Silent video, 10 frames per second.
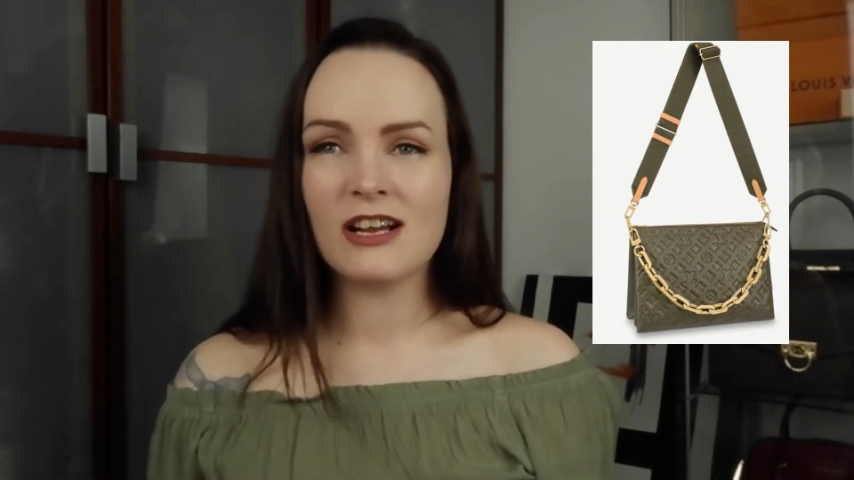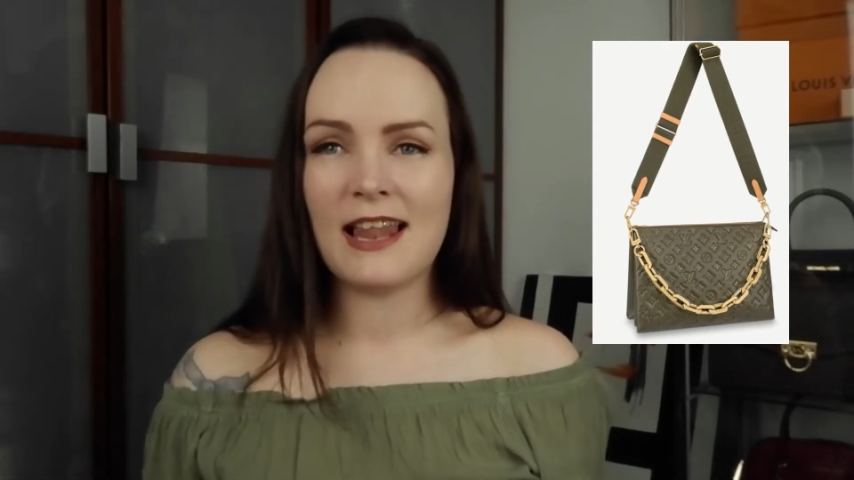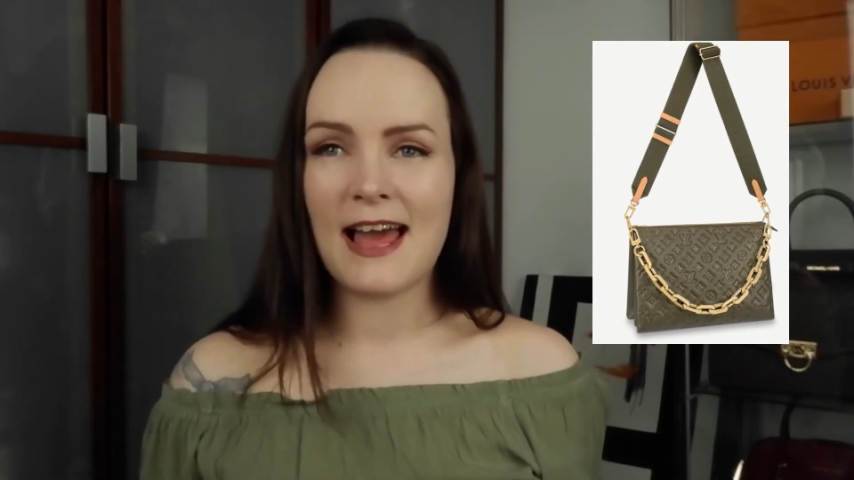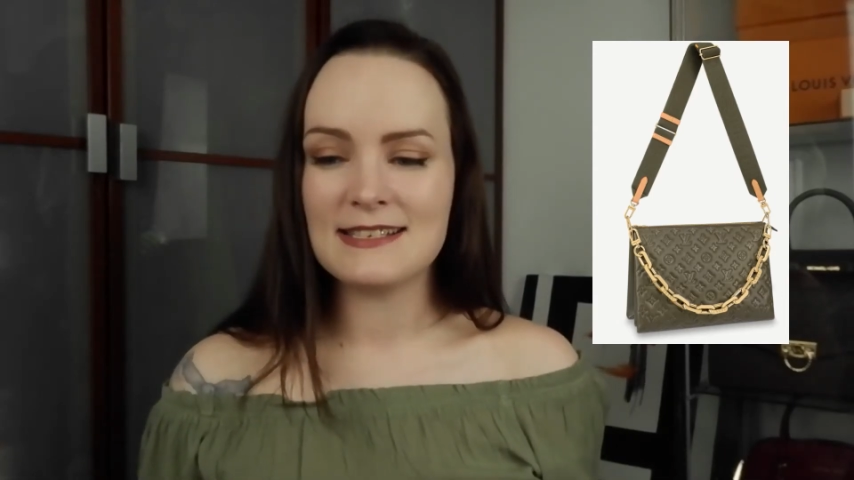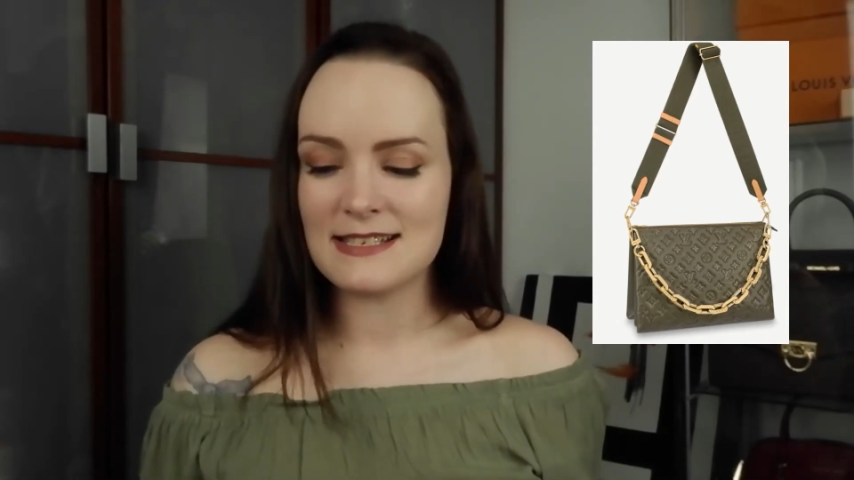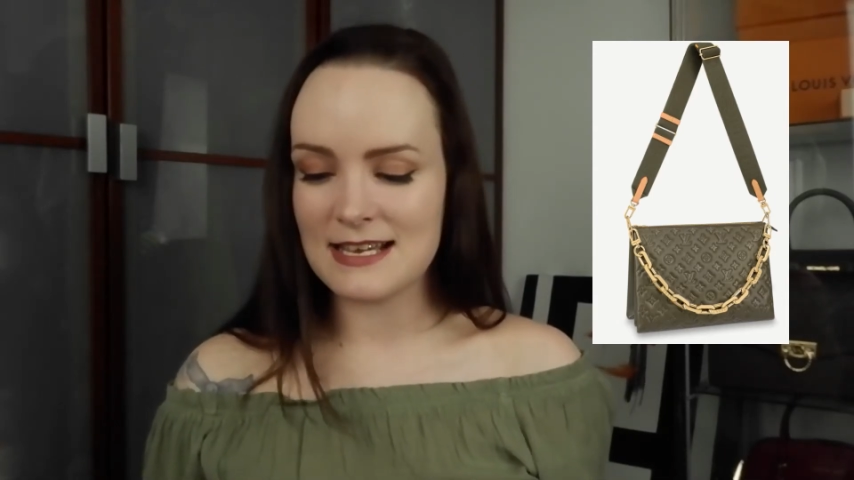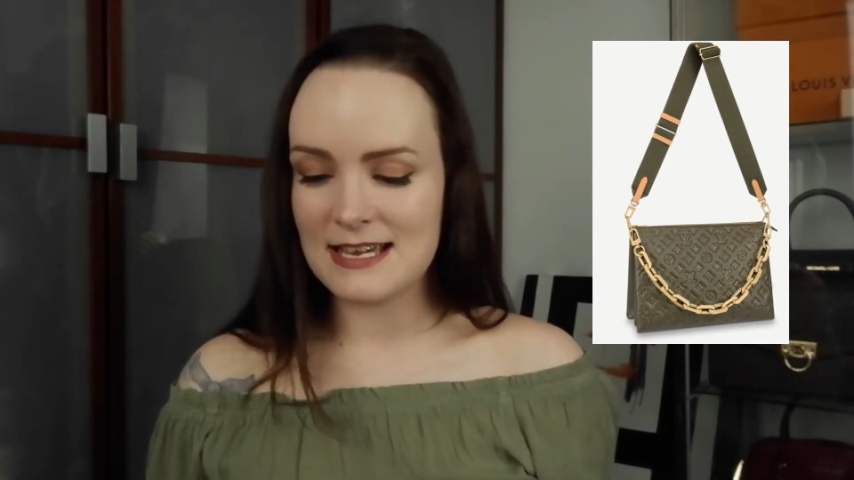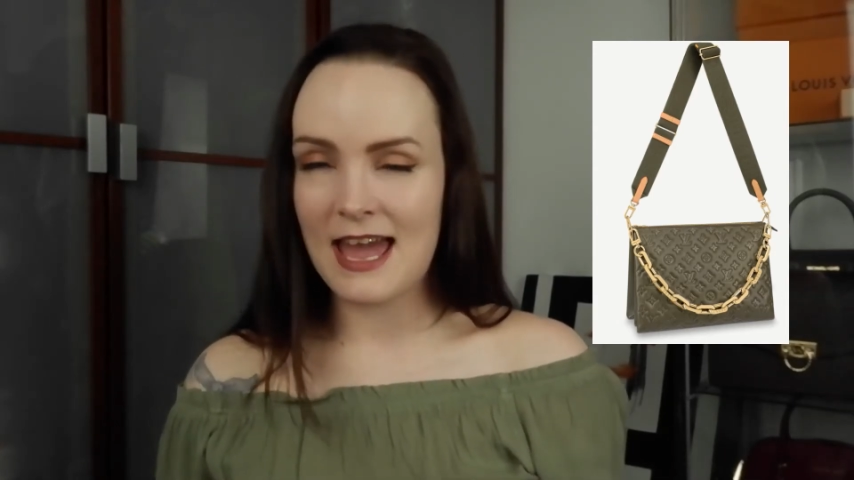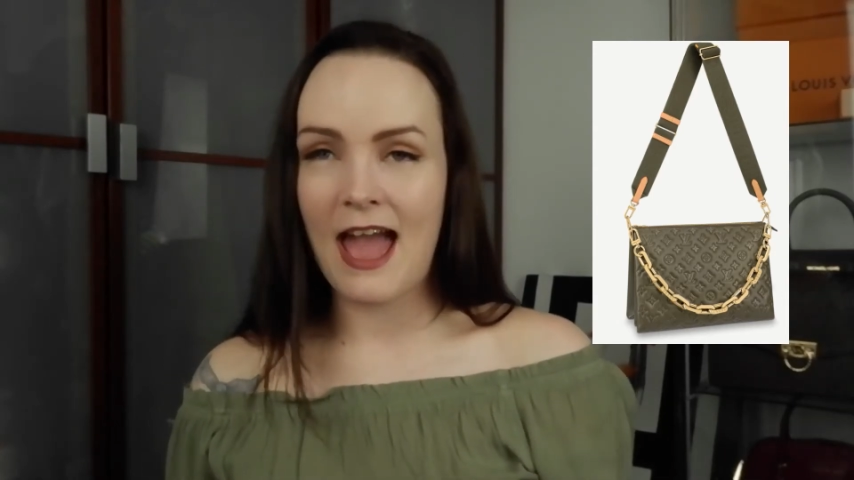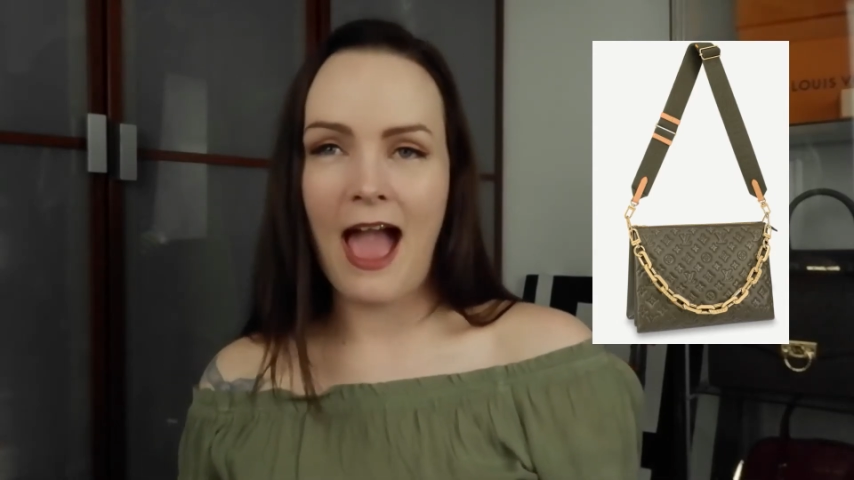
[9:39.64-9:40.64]

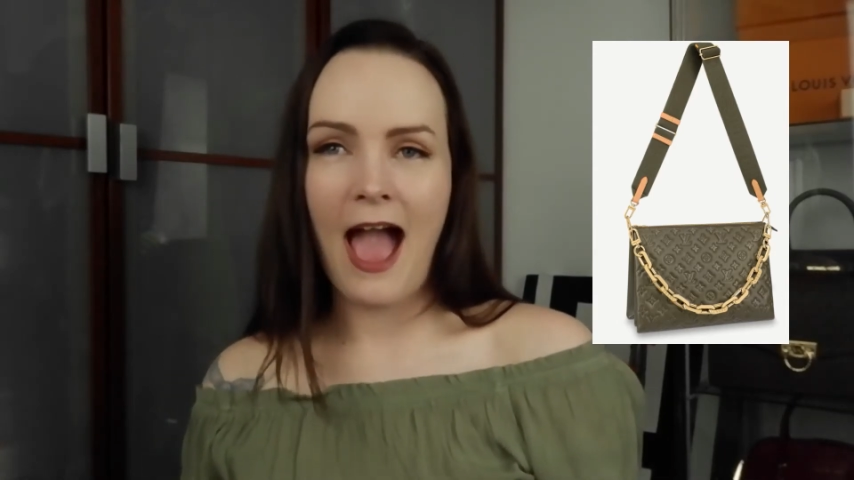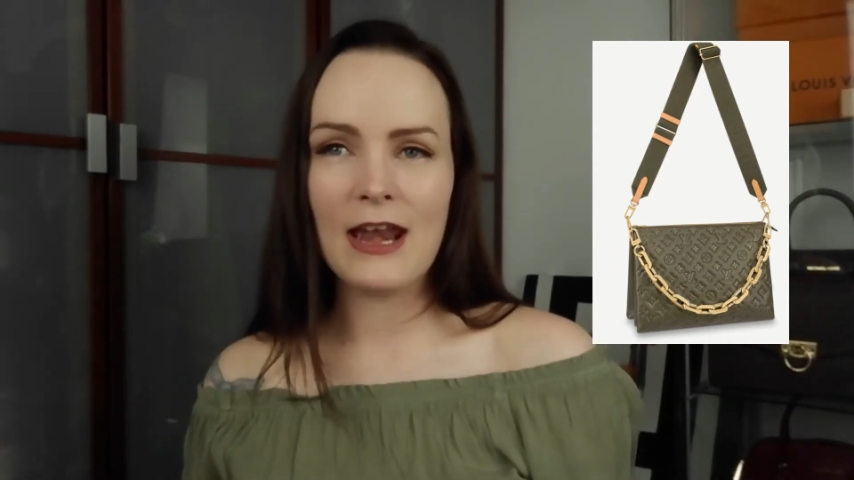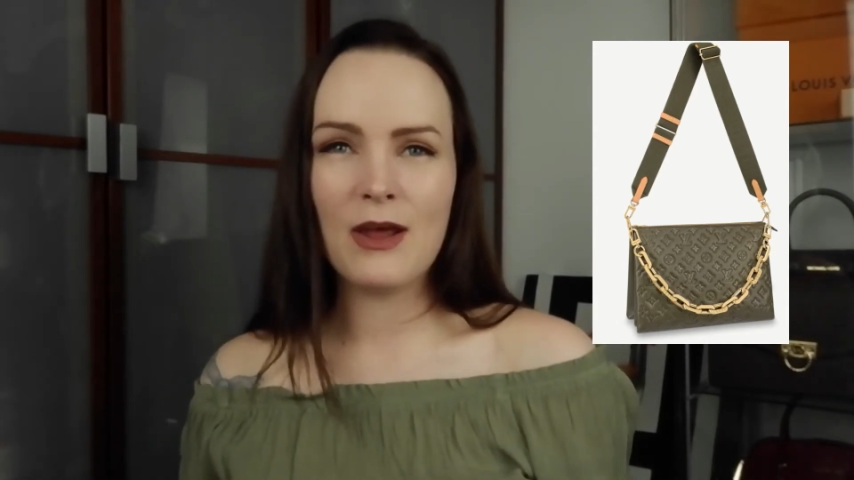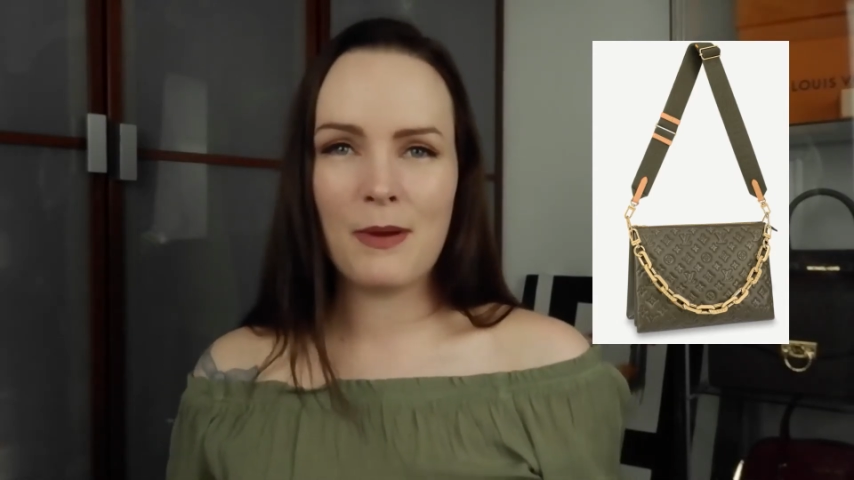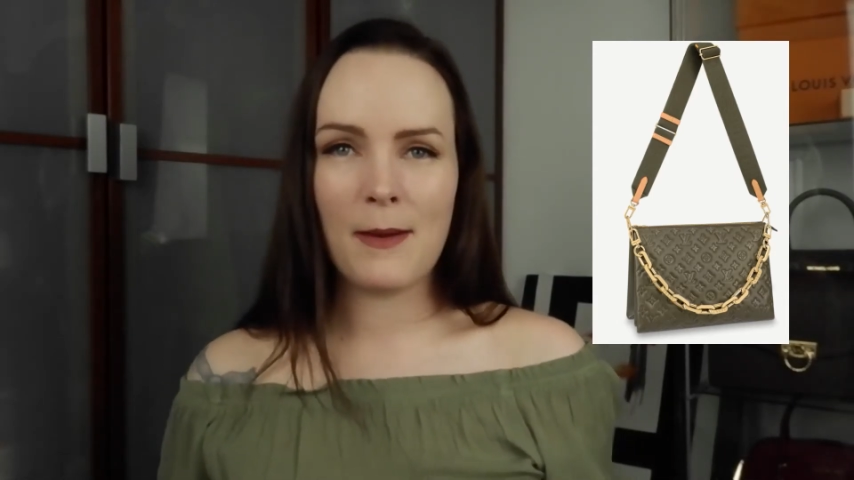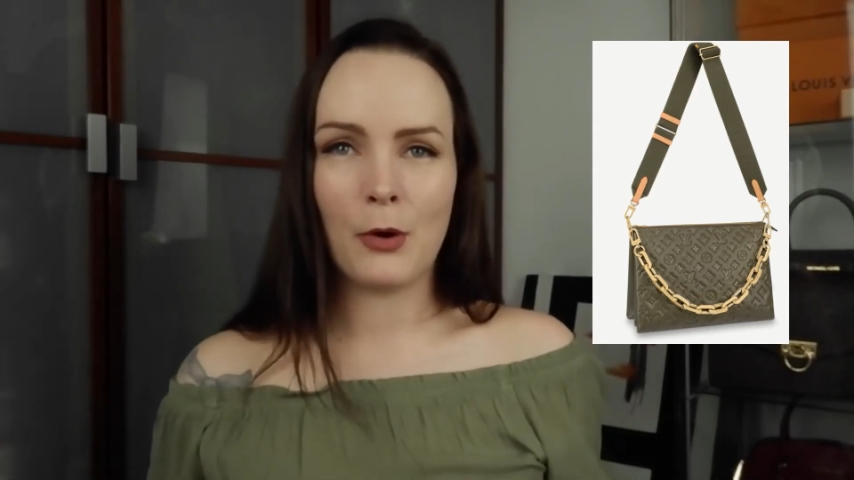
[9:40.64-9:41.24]
classic and a bit